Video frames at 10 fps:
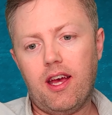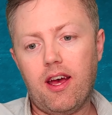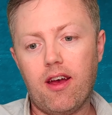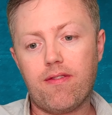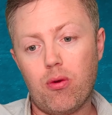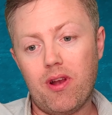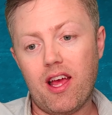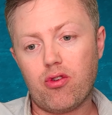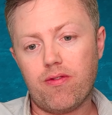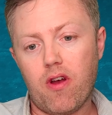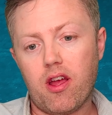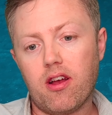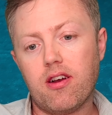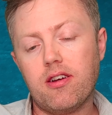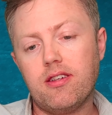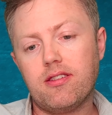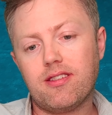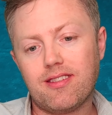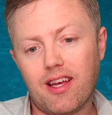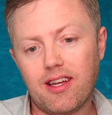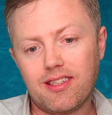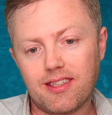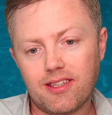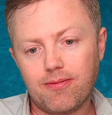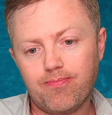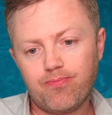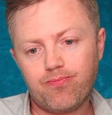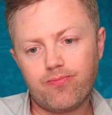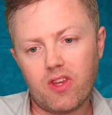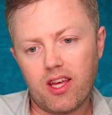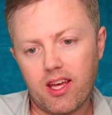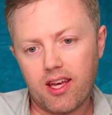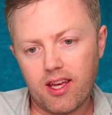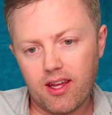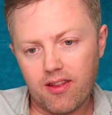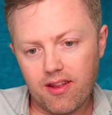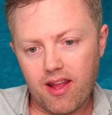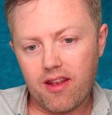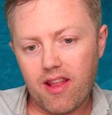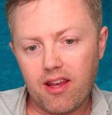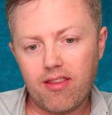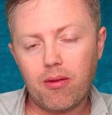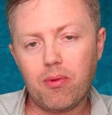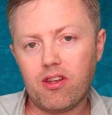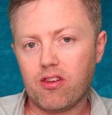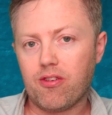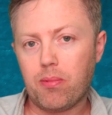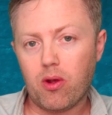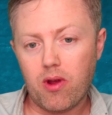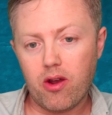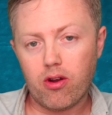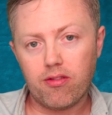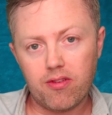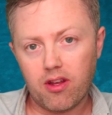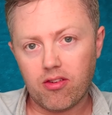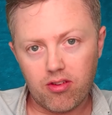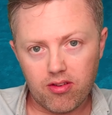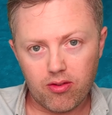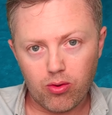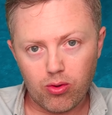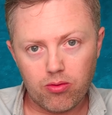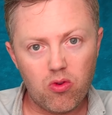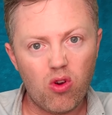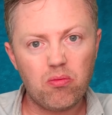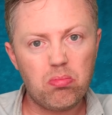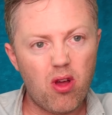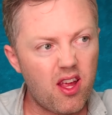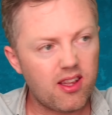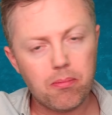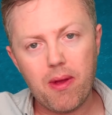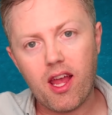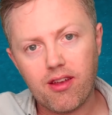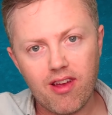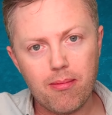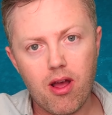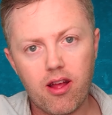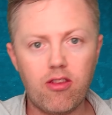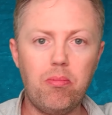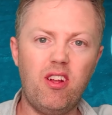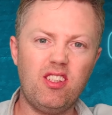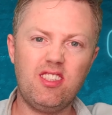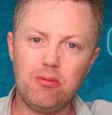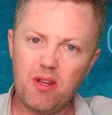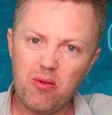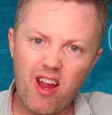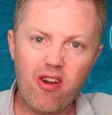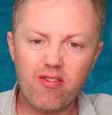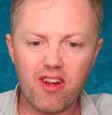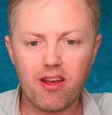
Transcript: uh, from electrifying our society uh, that that is something to just be aware of, and just to not put in the back of our minds, but just to be aware of it.